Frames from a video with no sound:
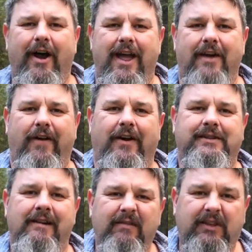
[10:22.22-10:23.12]
Rightio
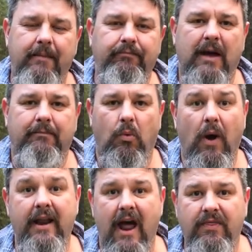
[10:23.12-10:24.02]
folks, tip number
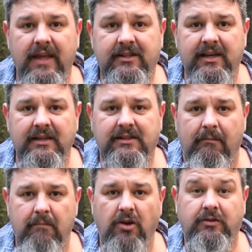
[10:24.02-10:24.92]
one, and this is
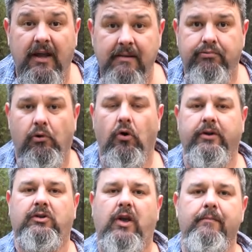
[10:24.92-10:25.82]
the most
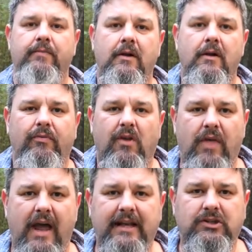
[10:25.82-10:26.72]
important tip,
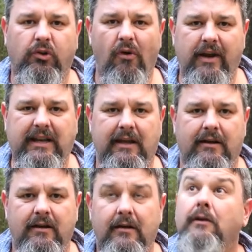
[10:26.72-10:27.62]
that is
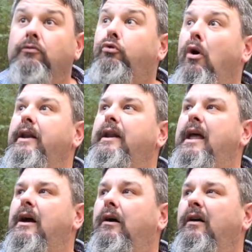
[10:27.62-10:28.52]
lighting. Right
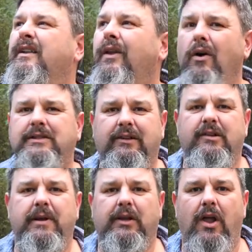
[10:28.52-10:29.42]
now, the light's a
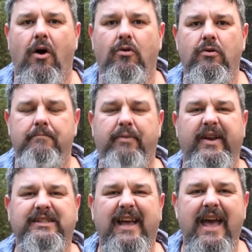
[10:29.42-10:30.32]
little bit low,
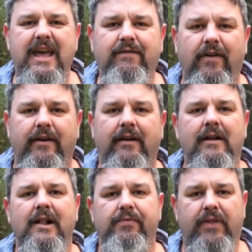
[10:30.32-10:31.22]
but it's even.
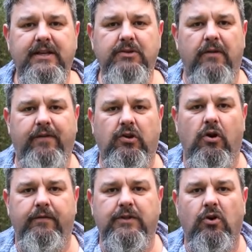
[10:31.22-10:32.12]
This is what
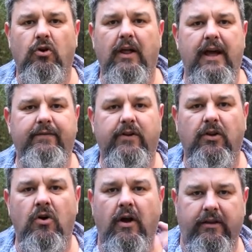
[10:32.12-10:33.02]
photographers call
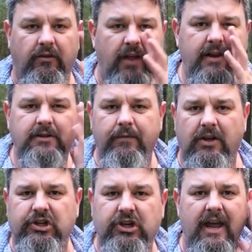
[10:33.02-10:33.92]
even light. You'll notice I'm
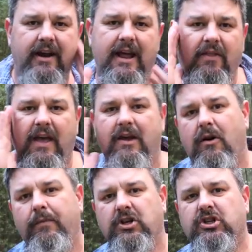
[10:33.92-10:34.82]
not shaded out
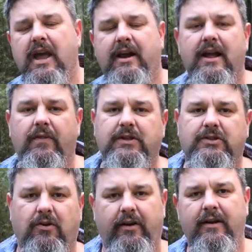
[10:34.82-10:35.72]
there, I'm not shaded out this
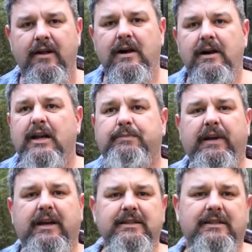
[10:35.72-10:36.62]
side. That's
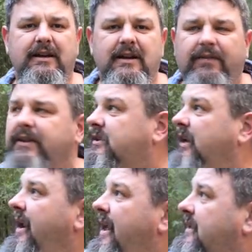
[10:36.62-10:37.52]
because the
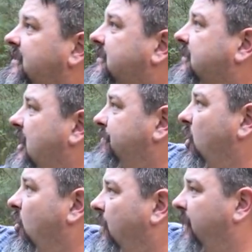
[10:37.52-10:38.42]
sun has set
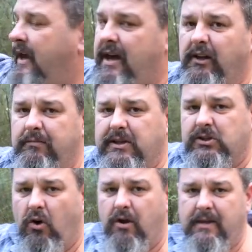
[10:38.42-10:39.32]
behind the hill
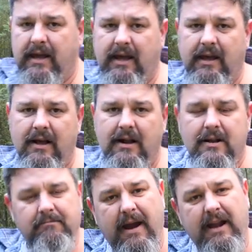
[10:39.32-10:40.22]
beside me here,
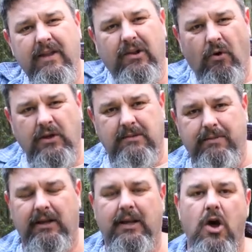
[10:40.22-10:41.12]
meaning the light's a
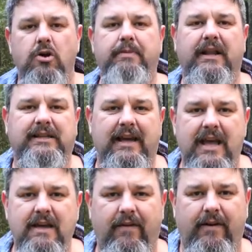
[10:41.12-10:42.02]
bit low, but it's
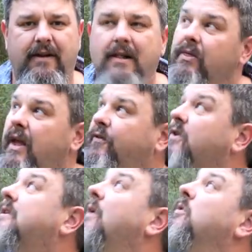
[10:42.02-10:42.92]
even. If
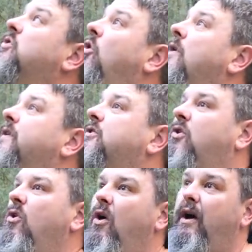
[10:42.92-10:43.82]
the sun was high in the
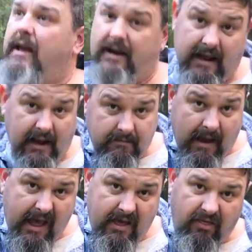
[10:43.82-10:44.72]
sky and hitting
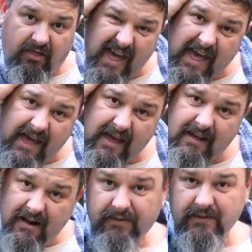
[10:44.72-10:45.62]
me there,
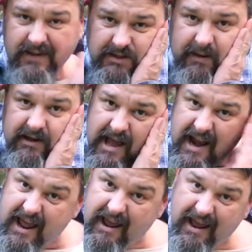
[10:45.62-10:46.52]
then this bit
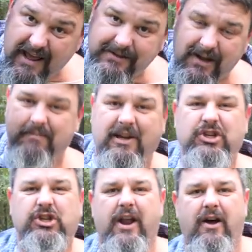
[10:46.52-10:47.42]
down here is going to be
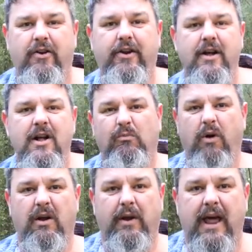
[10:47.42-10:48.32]
shadowed.
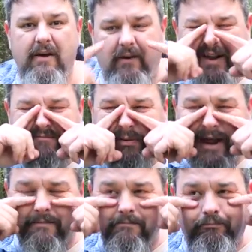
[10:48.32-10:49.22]
What I would have, I'd have
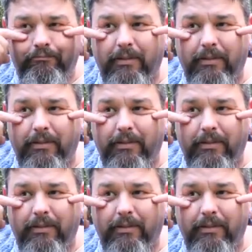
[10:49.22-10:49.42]
black